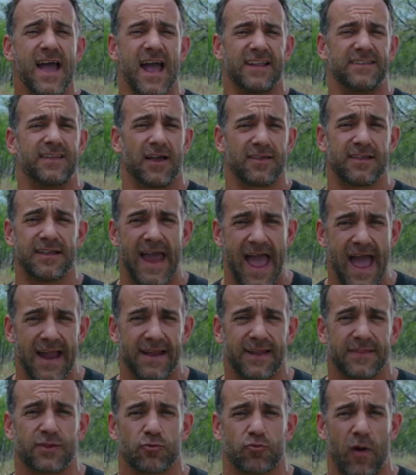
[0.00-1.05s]
It doesn't
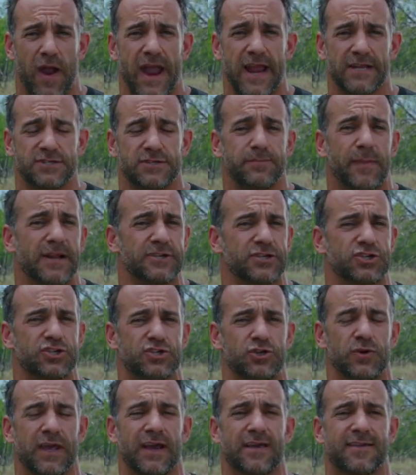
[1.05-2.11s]
end at the range by just
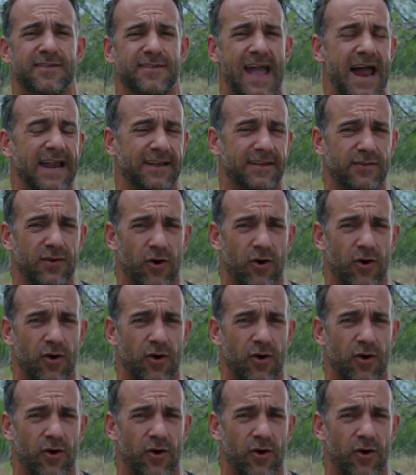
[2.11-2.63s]
shooting a static